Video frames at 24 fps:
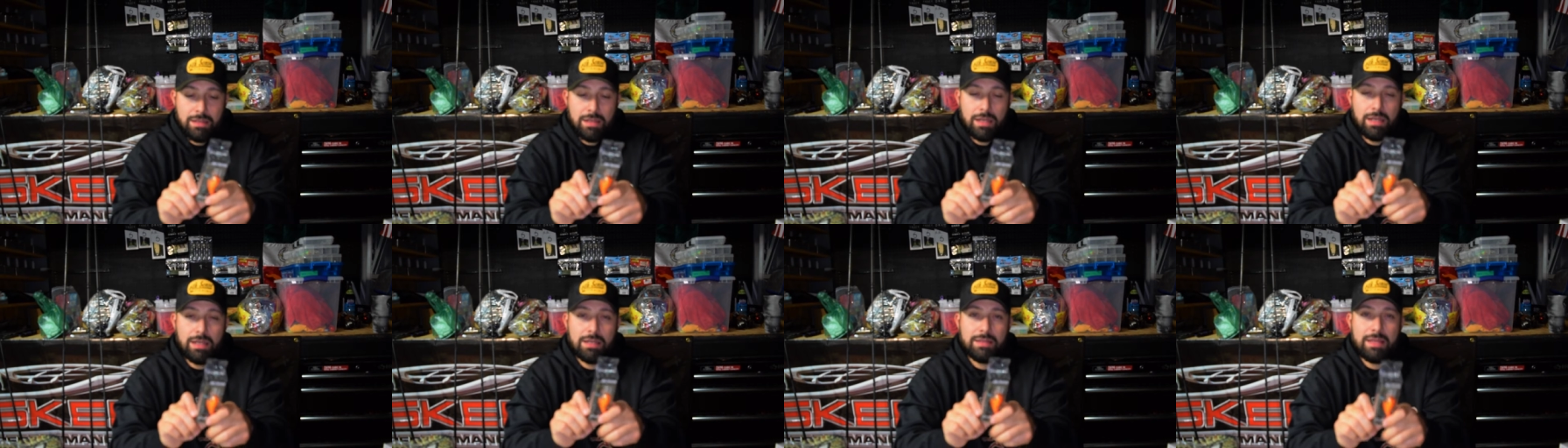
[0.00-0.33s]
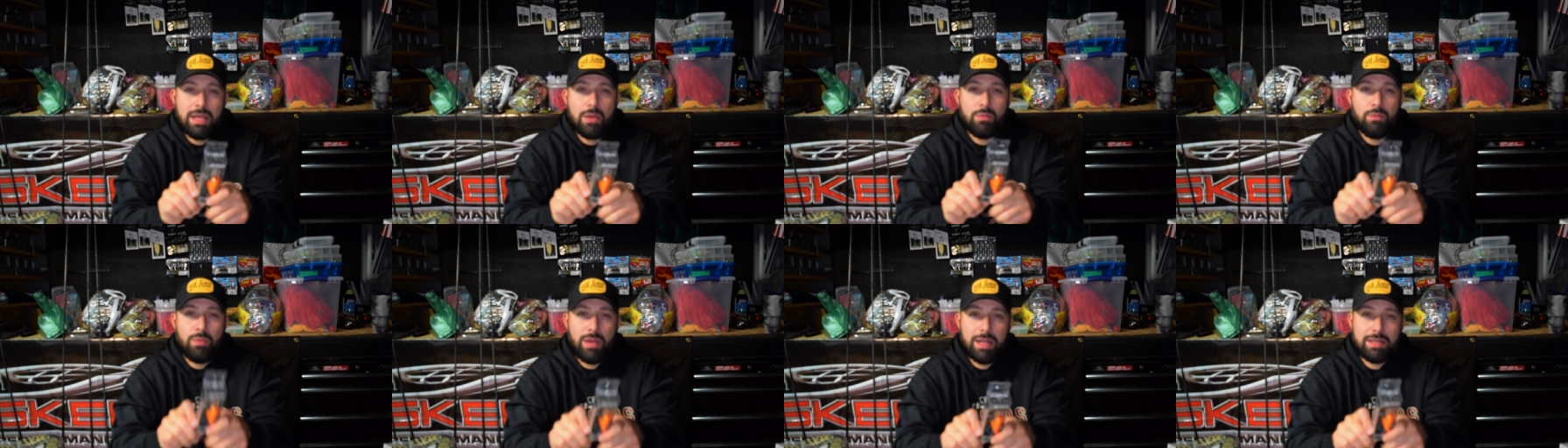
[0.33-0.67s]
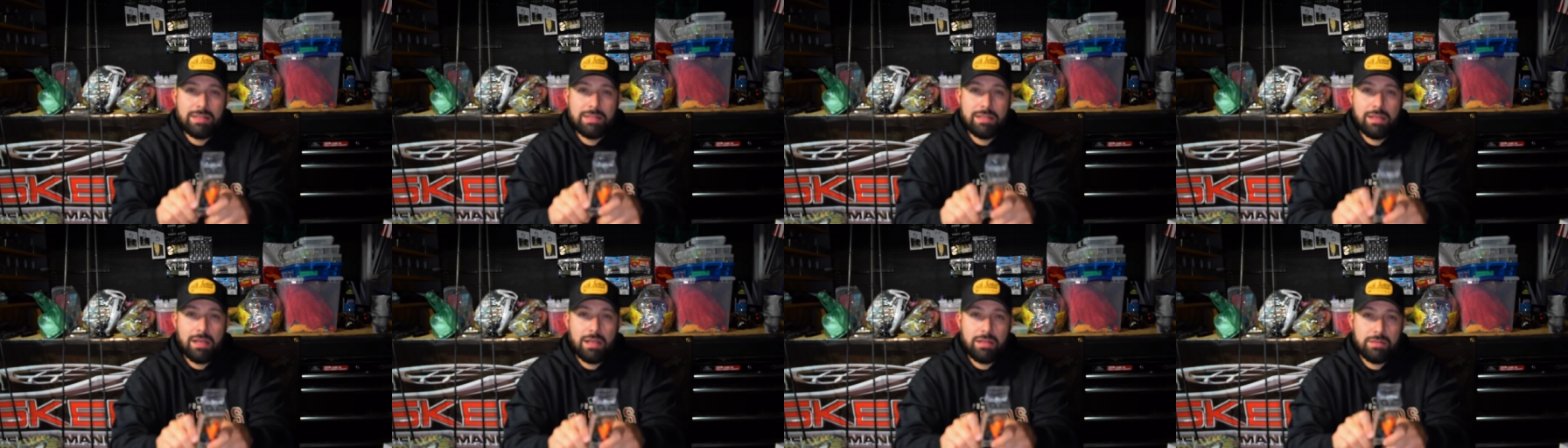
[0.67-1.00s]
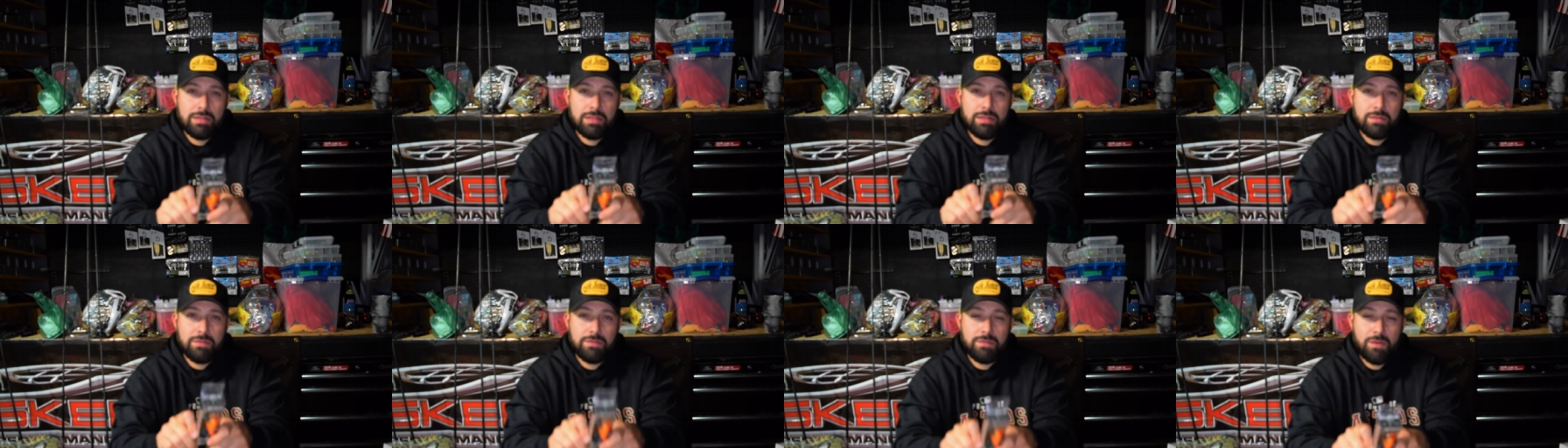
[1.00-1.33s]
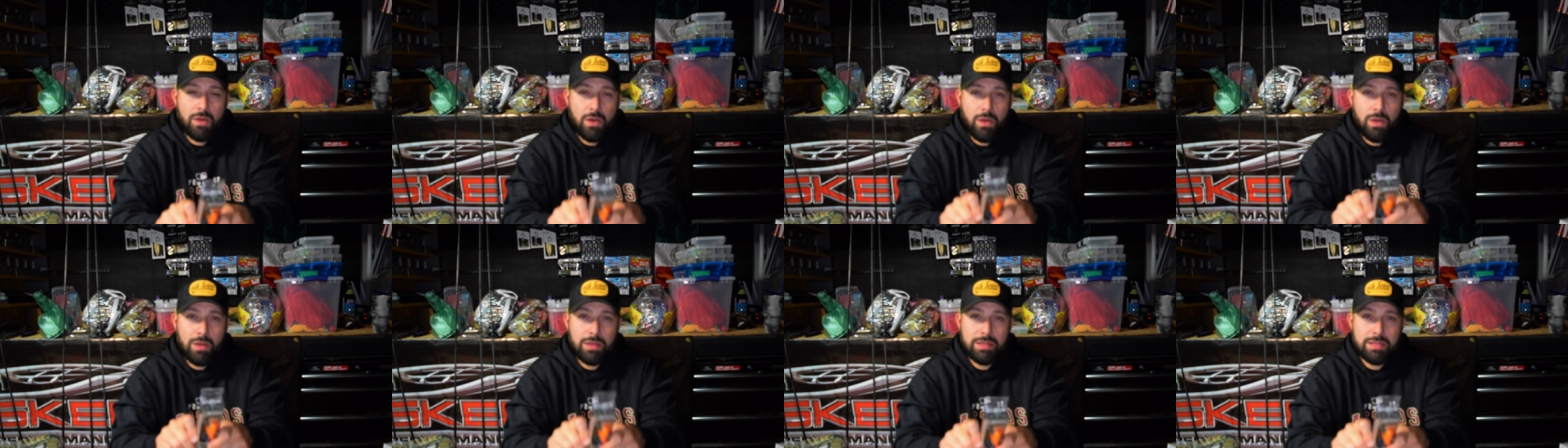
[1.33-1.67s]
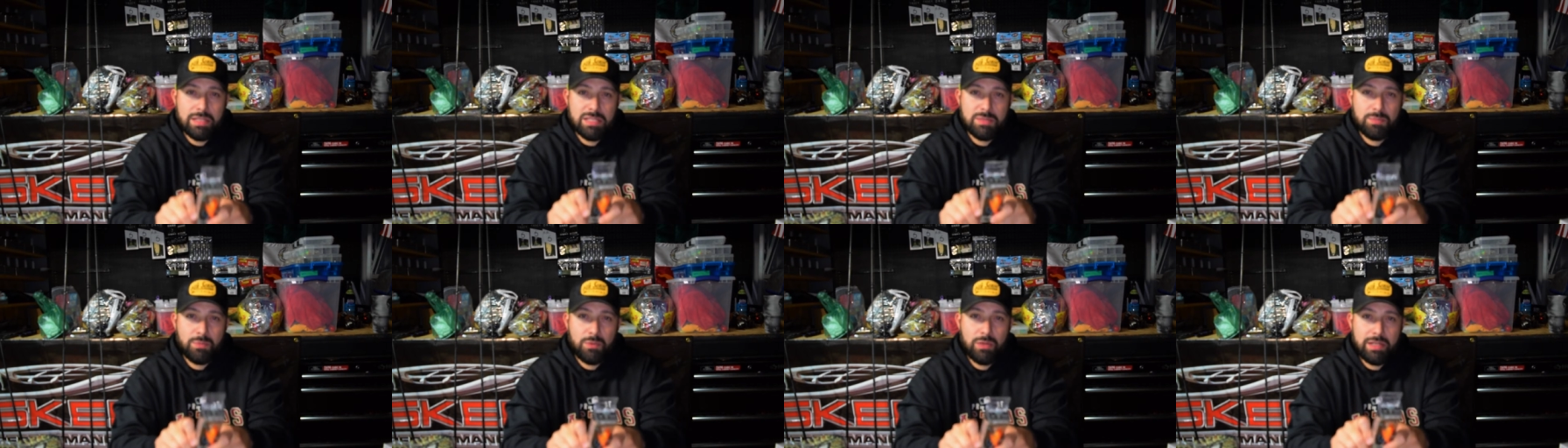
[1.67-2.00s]
Uh, that red color in the fall and the
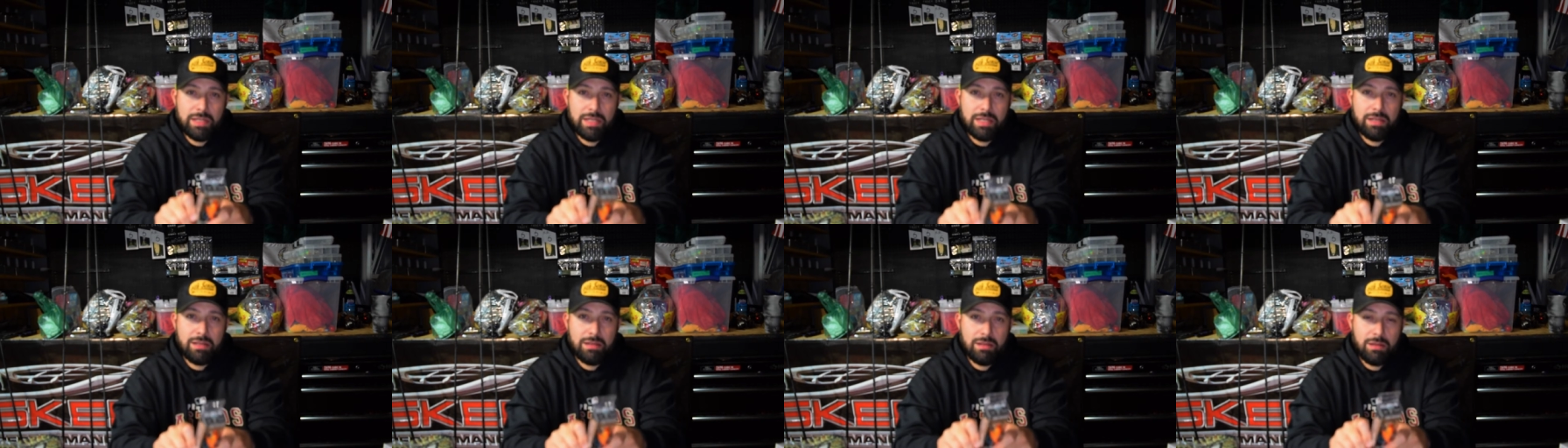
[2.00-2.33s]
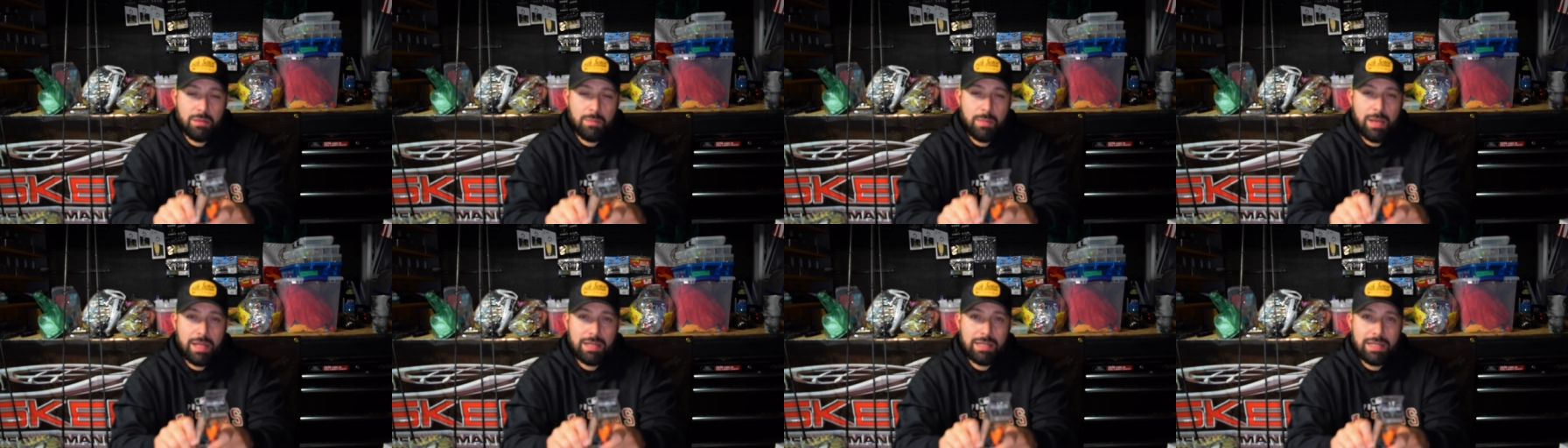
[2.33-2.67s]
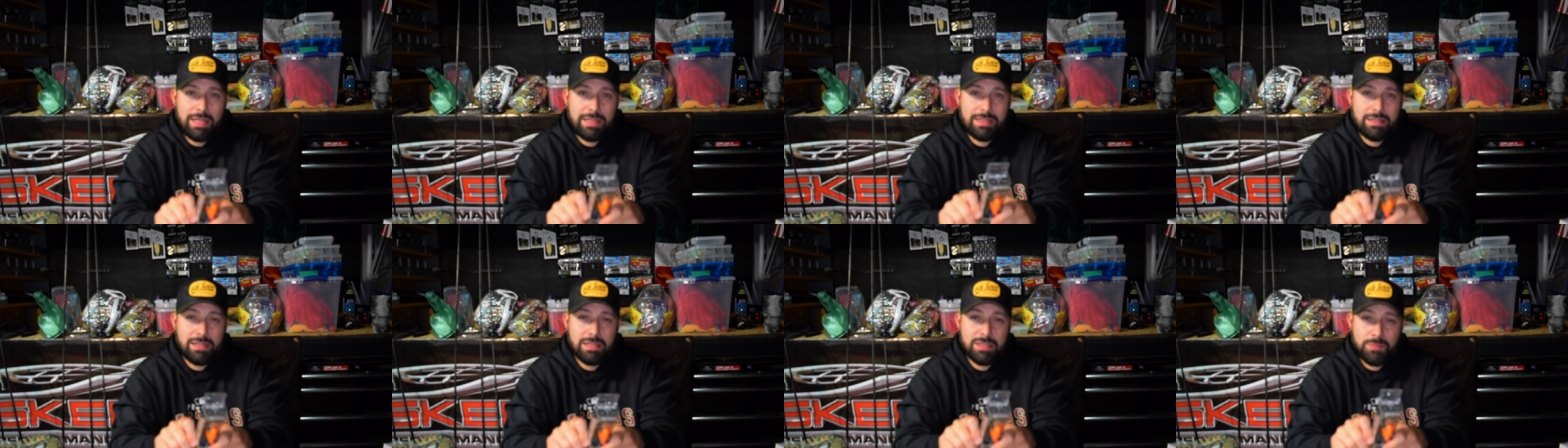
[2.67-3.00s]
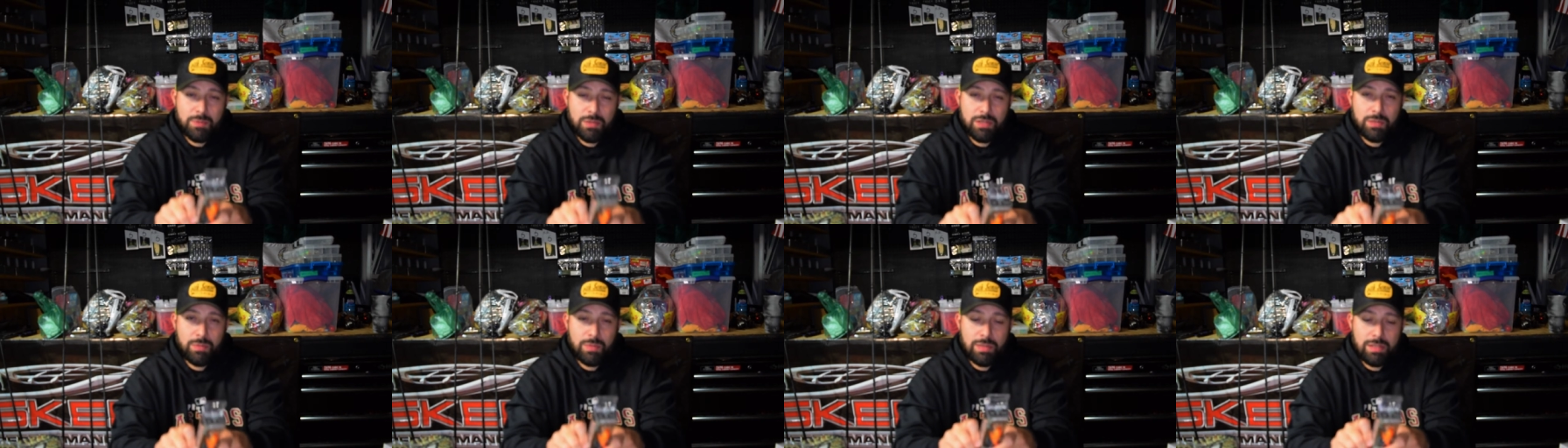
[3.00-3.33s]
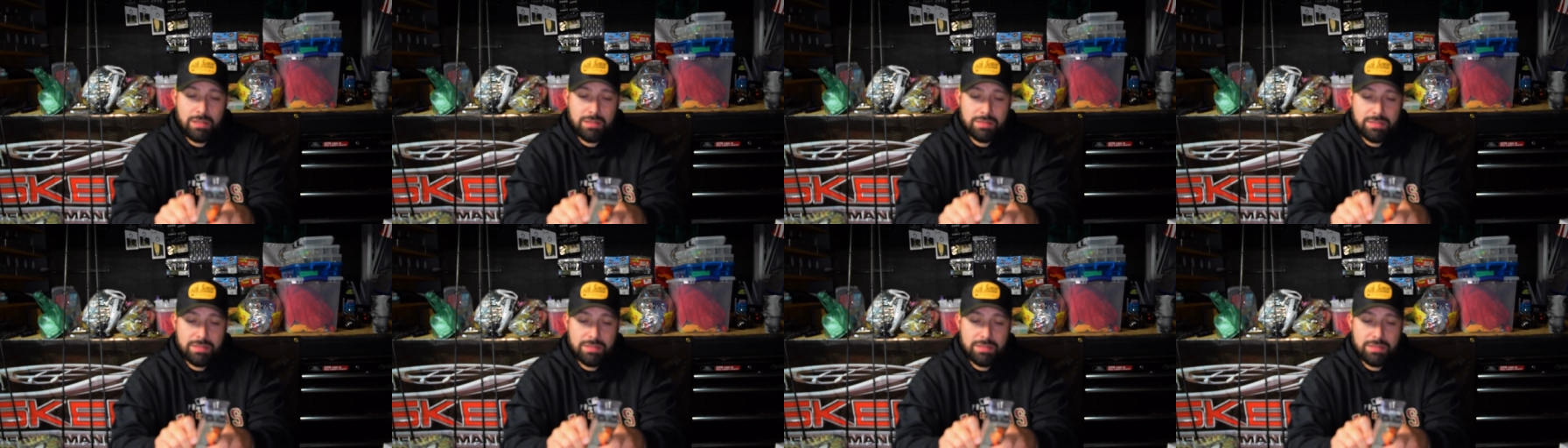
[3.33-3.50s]
spring here on my leg does pretty well.